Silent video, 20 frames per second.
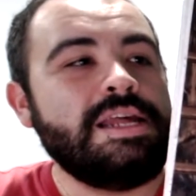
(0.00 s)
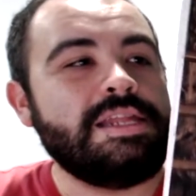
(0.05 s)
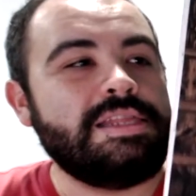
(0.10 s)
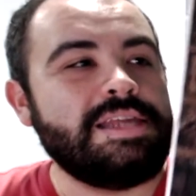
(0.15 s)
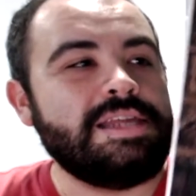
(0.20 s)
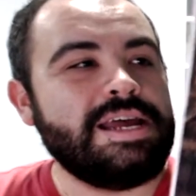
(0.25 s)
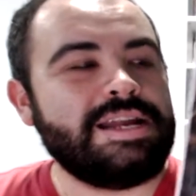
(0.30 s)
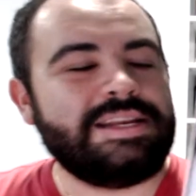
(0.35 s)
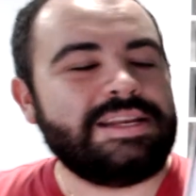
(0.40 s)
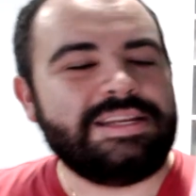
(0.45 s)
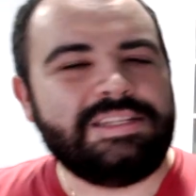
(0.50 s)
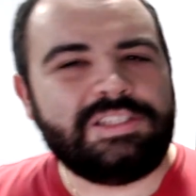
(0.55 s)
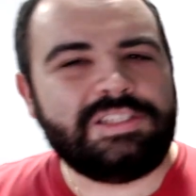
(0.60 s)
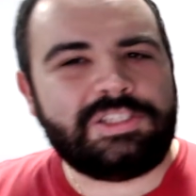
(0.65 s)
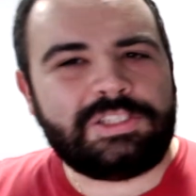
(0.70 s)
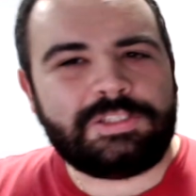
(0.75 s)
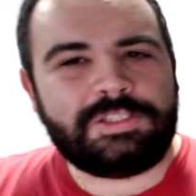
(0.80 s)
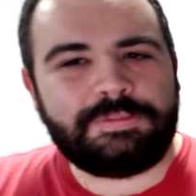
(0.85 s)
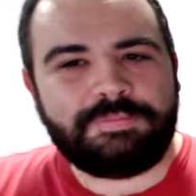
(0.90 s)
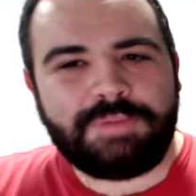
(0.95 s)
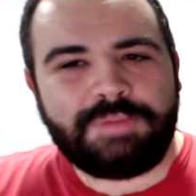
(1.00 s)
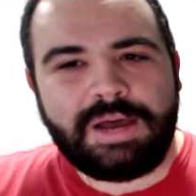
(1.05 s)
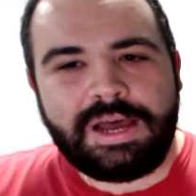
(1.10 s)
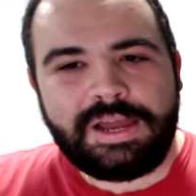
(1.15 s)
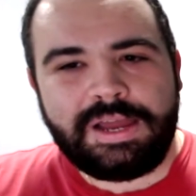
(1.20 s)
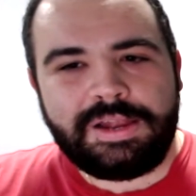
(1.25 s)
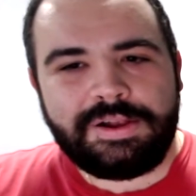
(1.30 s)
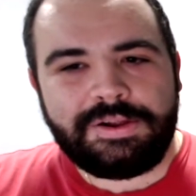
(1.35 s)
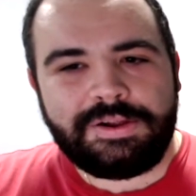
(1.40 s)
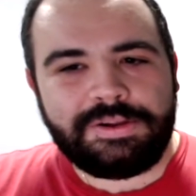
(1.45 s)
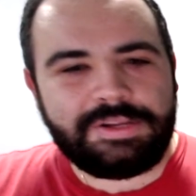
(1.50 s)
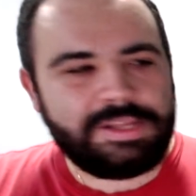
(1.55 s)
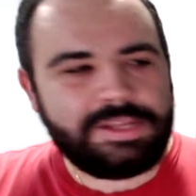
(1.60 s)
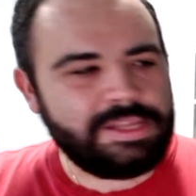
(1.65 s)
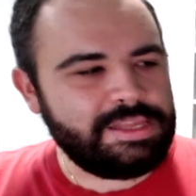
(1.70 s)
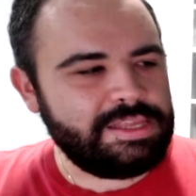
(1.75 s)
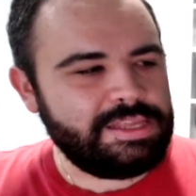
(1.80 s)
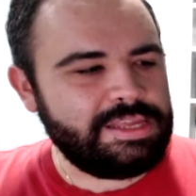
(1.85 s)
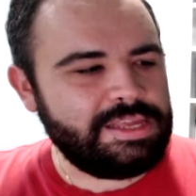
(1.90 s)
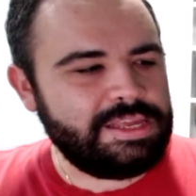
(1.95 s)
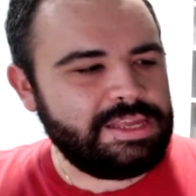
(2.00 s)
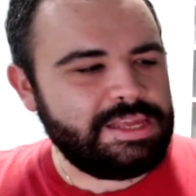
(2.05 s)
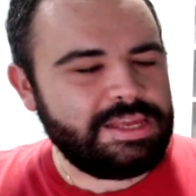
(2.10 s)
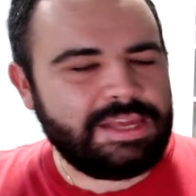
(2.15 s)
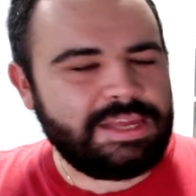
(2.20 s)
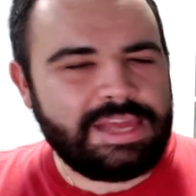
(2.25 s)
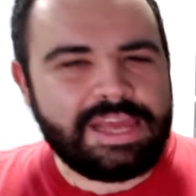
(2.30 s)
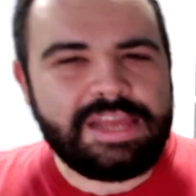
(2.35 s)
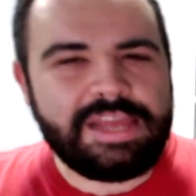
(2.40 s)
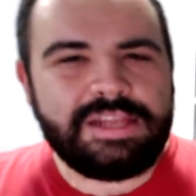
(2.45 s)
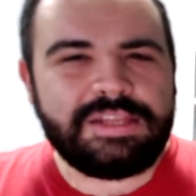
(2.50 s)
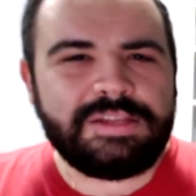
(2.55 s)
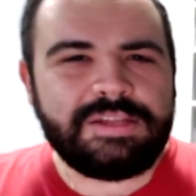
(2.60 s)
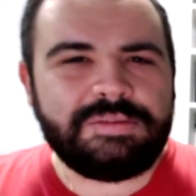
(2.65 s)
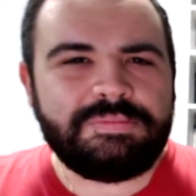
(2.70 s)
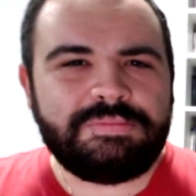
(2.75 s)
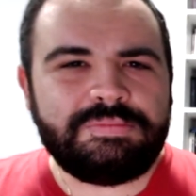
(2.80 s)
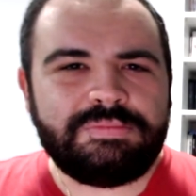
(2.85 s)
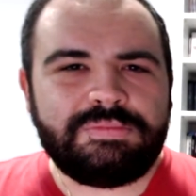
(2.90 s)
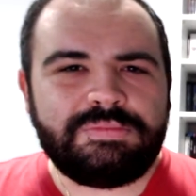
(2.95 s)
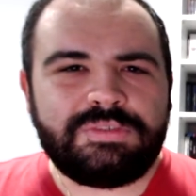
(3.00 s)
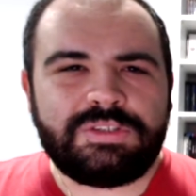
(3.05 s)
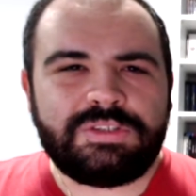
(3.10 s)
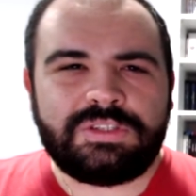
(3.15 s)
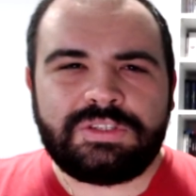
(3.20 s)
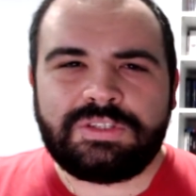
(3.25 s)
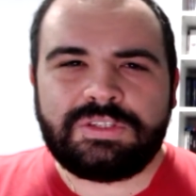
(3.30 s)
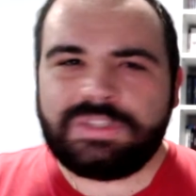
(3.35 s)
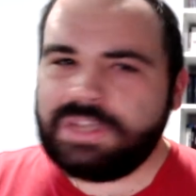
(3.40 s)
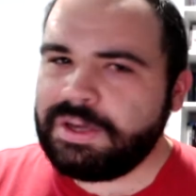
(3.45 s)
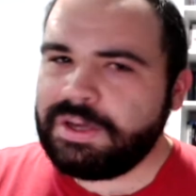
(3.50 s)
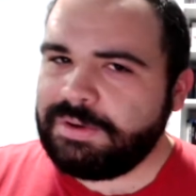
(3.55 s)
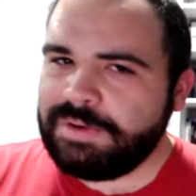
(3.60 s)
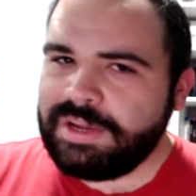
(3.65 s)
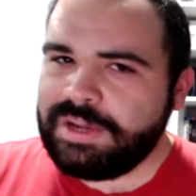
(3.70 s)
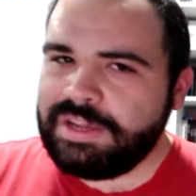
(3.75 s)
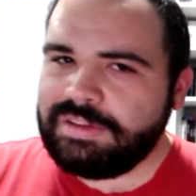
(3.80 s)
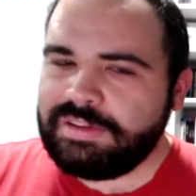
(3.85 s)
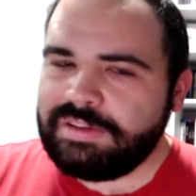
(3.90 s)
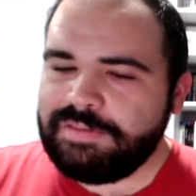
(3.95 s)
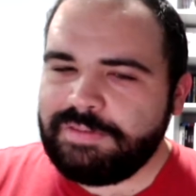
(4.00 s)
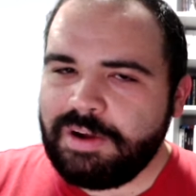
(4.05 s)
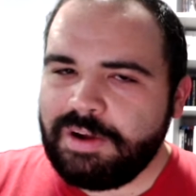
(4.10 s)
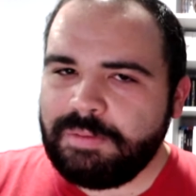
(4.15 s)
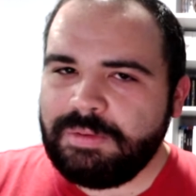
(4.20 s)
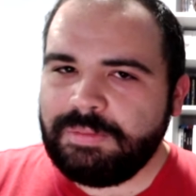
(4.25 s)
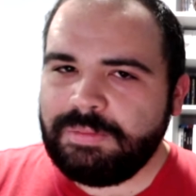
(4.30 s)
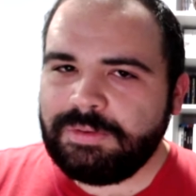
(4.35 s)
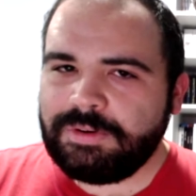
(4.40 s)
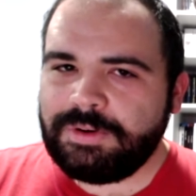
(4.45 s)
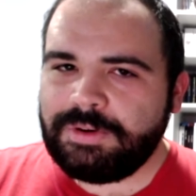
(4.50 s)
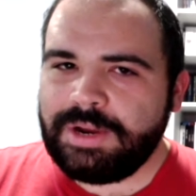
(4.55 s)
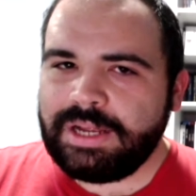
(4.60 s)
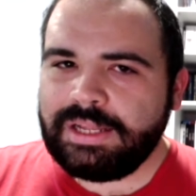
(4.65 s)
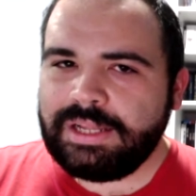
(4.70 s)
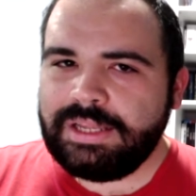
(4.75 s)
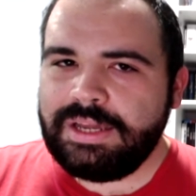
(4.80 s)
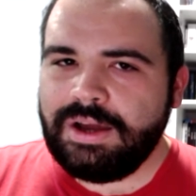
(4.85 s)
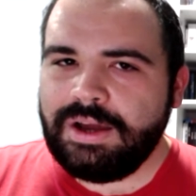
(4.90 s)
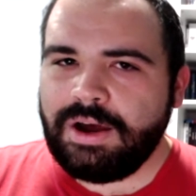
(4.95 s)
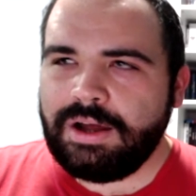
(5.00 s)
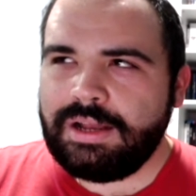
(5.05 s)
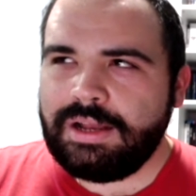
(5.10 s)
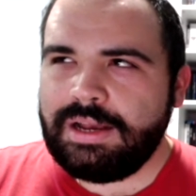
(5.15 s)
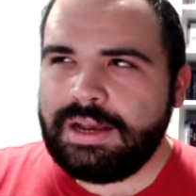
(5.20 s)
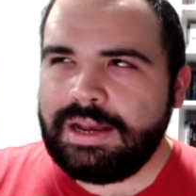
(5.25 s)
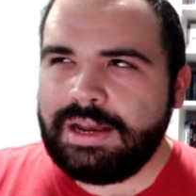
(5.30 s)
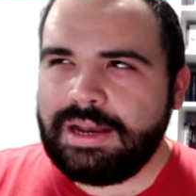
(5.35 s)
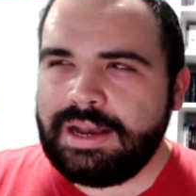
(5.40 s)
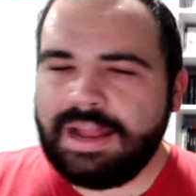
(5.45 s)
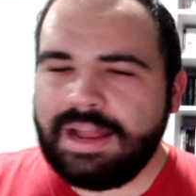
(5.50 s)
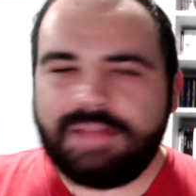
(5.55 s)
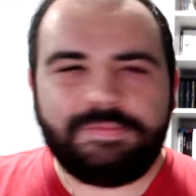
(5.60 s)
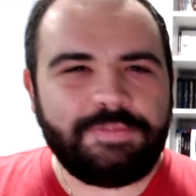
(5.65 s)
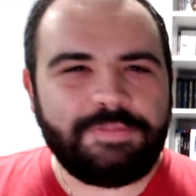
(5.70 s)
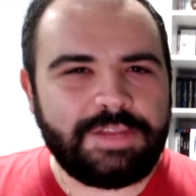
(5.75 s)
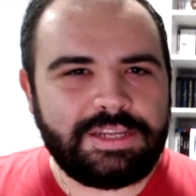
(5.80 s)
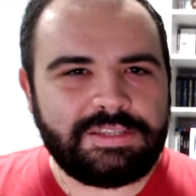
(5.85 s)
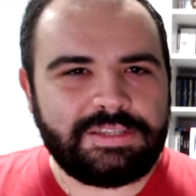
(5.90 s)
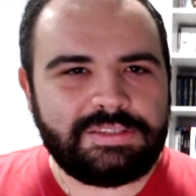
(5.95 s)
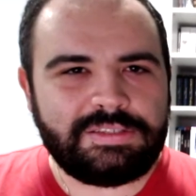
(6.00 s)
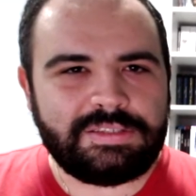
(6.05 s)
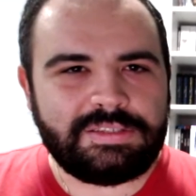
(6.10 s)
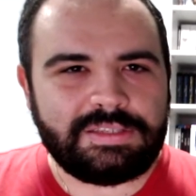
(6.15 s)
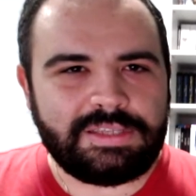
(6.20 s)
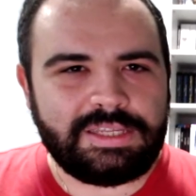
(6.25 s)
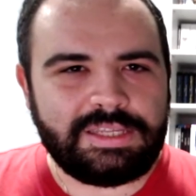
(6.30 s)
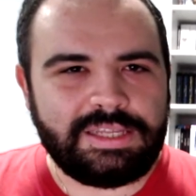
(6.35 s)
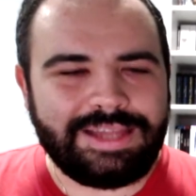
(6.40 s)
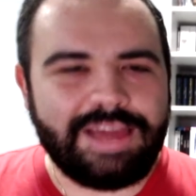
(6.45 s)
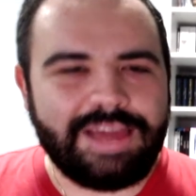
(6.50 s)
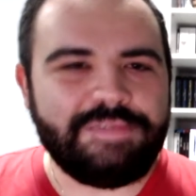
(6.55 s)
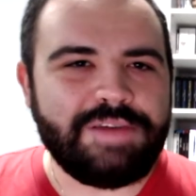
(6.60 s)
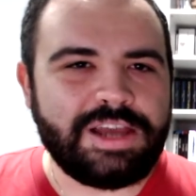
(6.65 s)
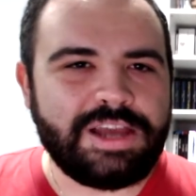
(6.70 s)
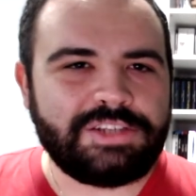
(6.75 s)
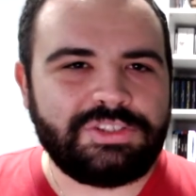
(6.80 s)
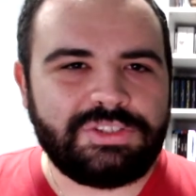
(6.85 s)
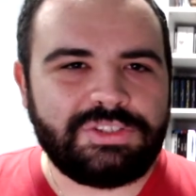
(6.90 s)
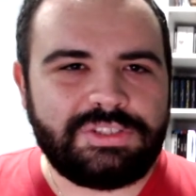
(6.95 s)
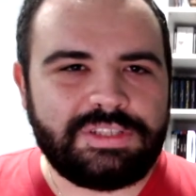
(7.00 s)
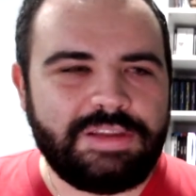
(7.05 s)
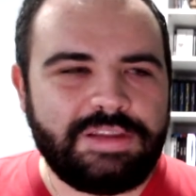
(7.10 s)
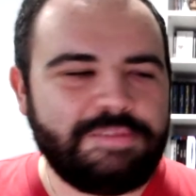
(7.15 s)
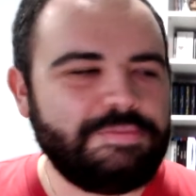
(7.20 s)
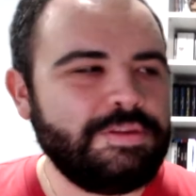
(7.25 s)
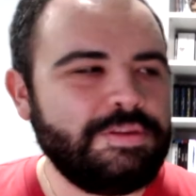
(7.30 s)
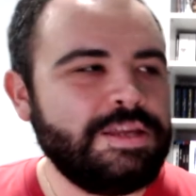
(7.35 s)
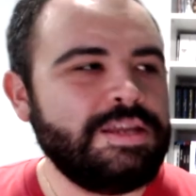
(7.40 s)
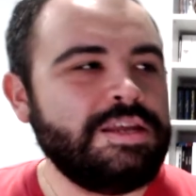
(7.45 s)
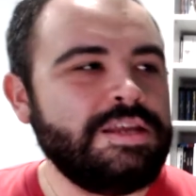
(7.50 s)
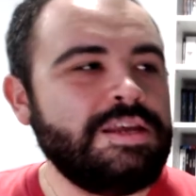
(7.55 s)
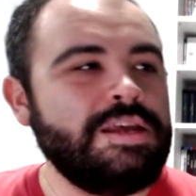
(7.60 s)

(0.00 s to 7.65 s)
that inspired the Kingdom series, if I remember correctly, on Netflix, the live action stuff.